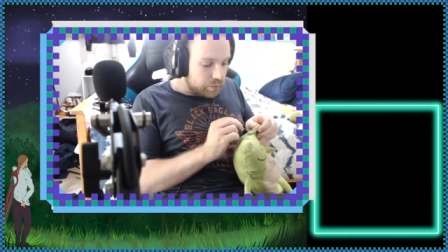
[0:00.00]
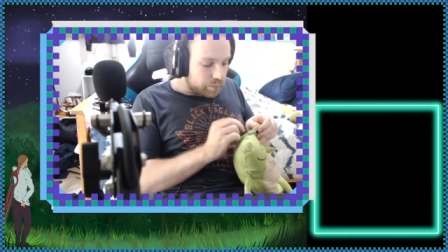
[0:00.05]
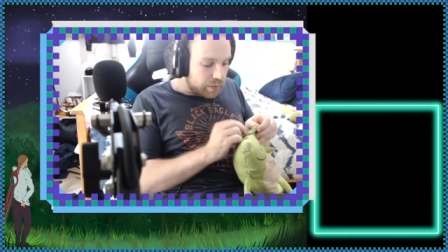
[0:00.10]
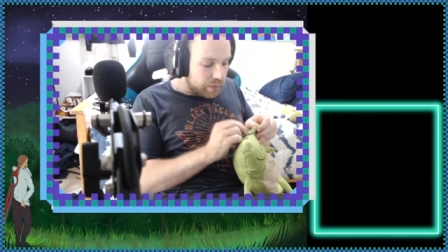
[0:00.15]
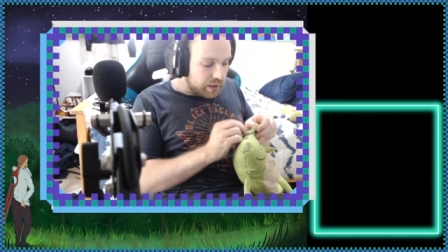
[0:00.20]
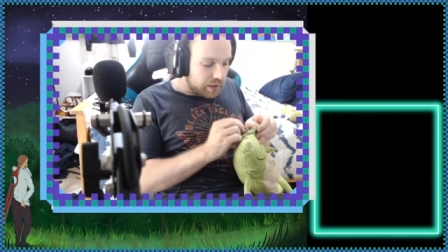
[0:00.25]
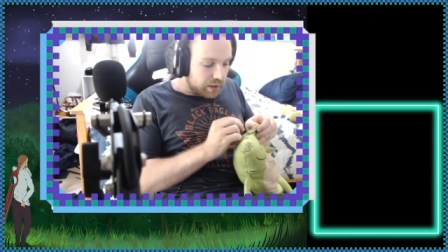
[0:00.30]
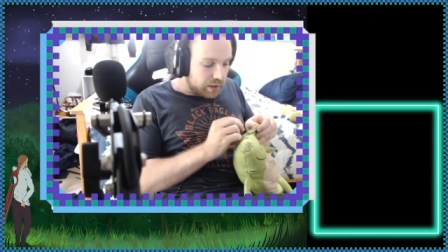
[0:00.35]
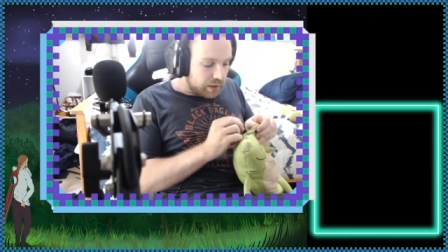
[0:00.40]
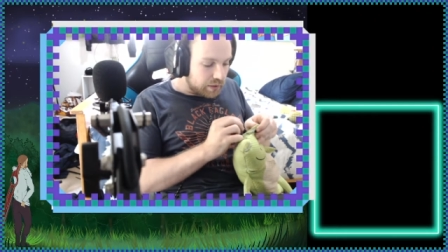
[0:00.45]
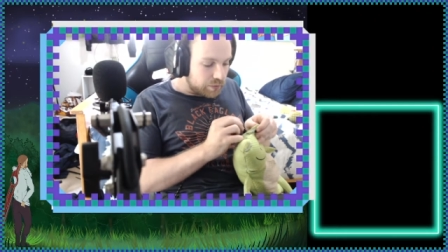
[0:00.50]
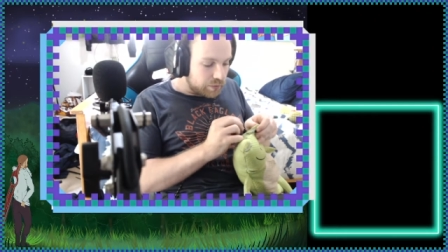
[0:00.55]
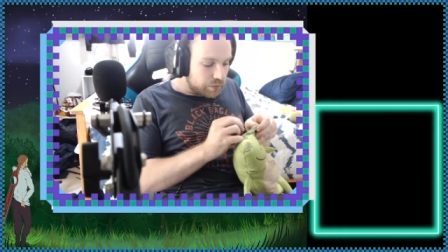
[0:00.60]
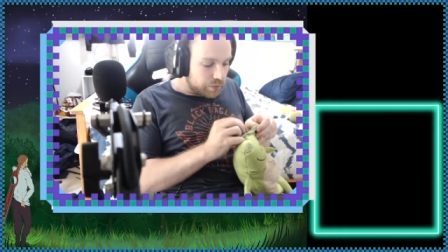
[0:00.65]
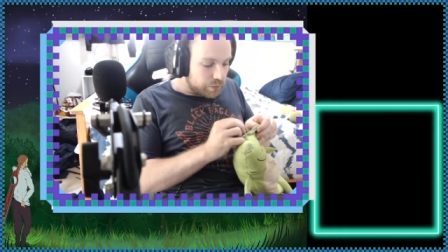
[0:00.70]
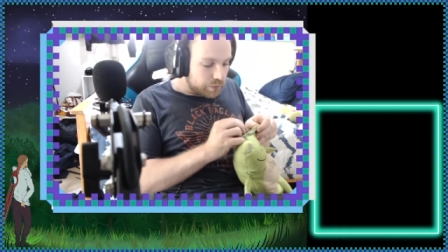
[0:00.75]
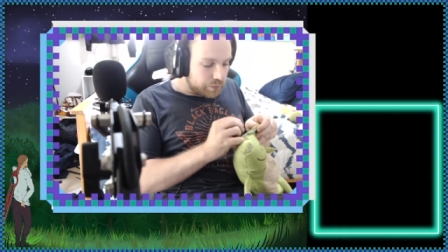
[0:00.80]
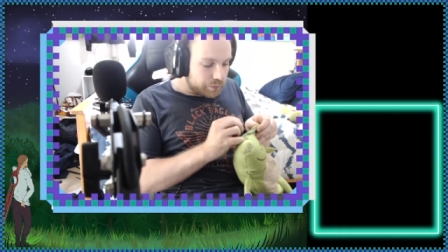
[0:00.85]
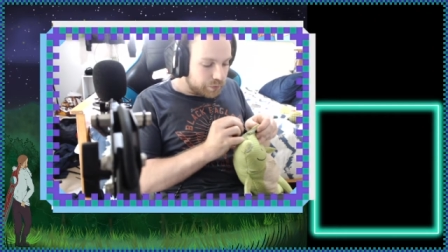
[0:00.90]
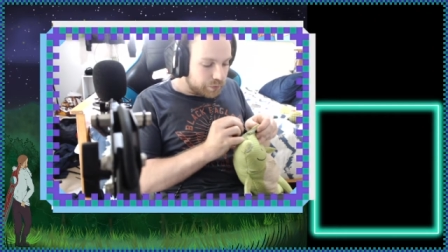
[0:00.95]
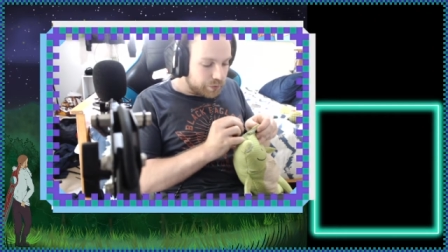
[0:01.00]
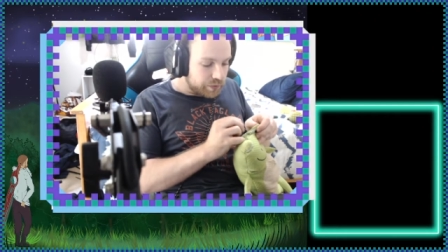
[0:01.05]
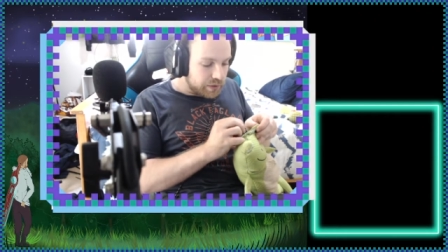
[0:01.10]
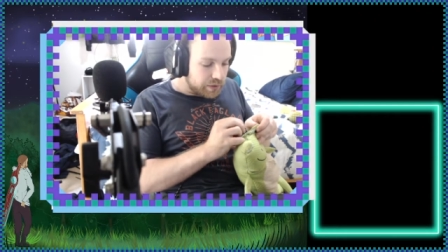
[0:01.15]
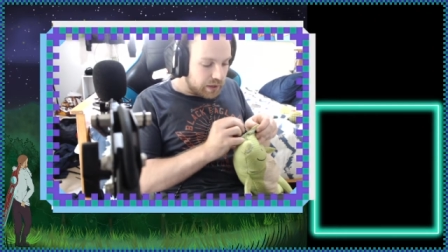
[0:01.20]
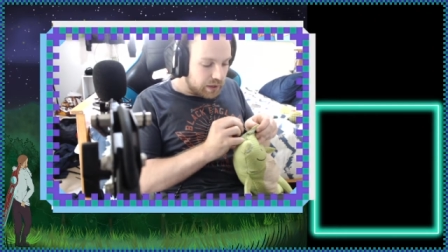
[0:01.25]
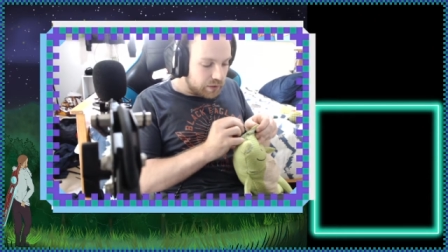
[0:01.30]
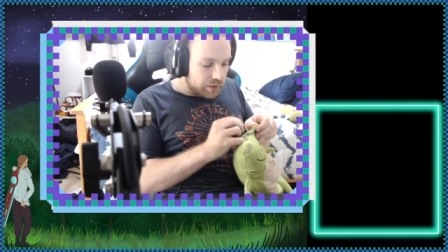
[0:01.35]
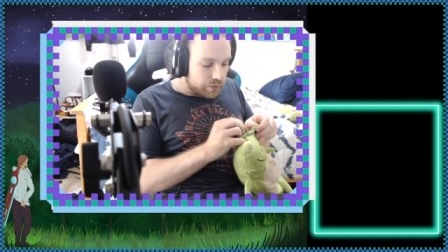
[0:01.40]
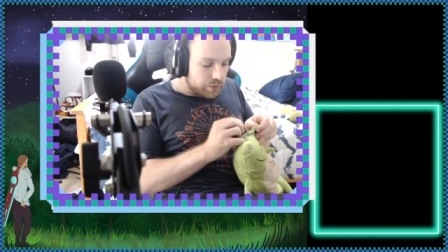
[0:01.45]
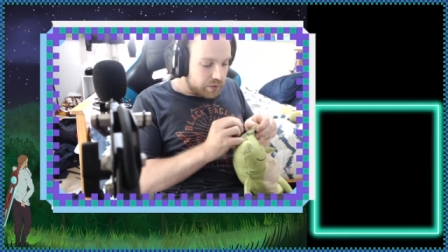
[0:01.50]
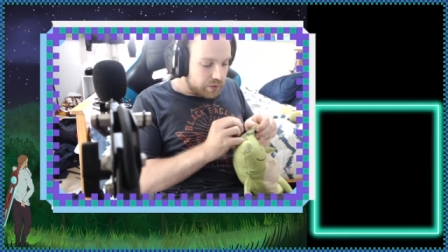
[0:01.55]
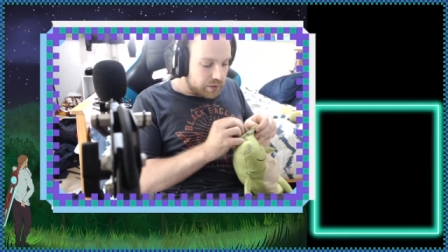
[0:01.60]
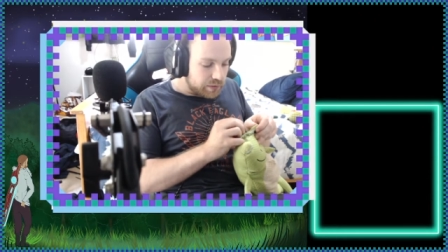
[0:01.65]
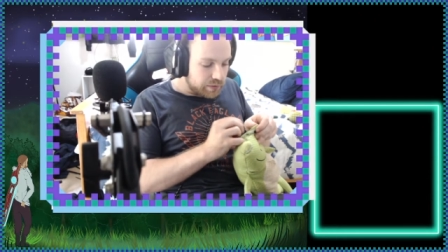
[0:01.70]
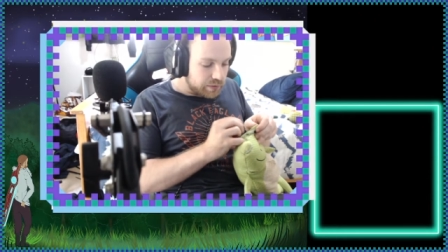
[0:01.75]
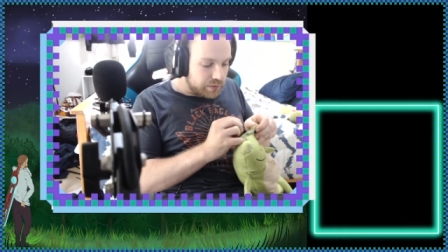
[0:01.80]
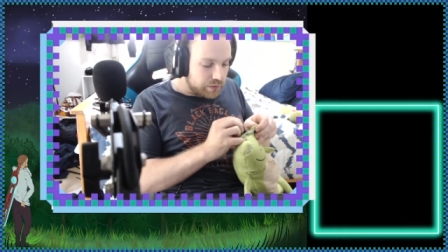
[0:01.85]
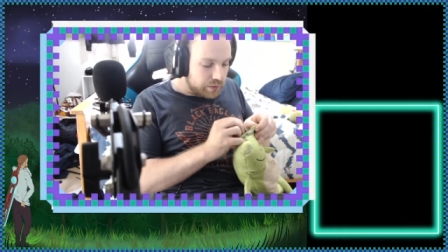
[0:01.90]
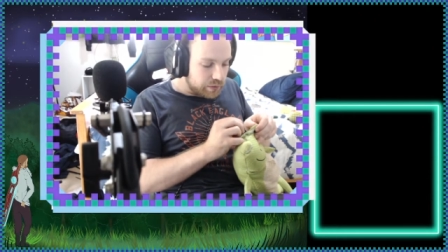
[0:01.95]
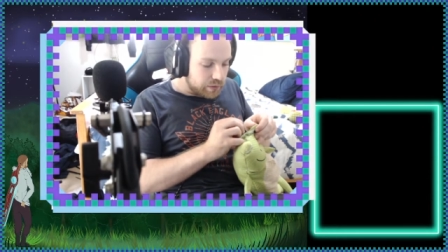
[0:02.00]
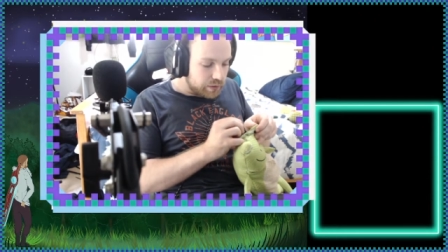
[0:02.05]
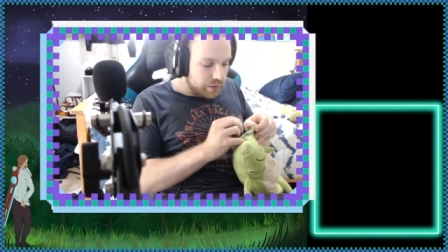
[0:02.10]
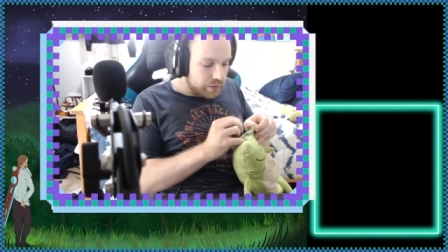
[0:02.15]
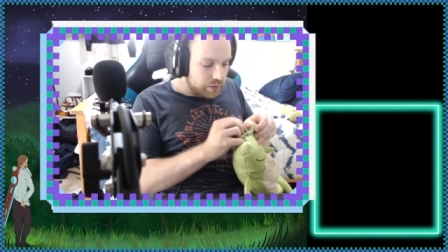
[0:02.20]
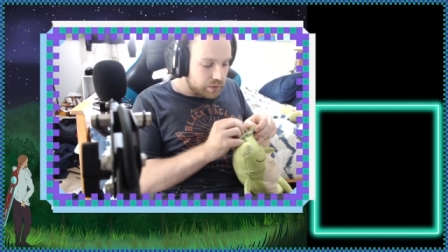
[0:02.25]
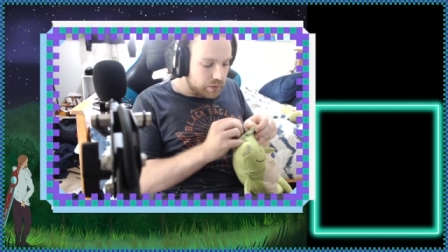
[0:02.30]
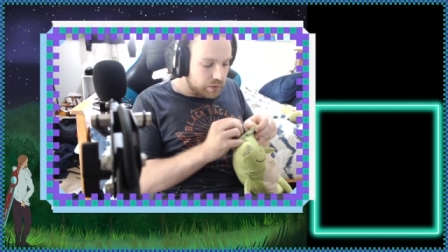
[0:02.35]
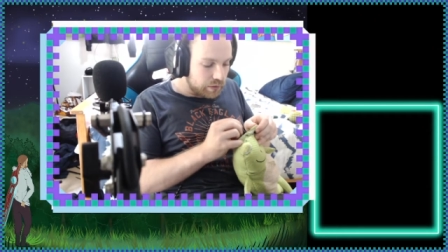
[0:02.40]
back into the frog's head on the inside,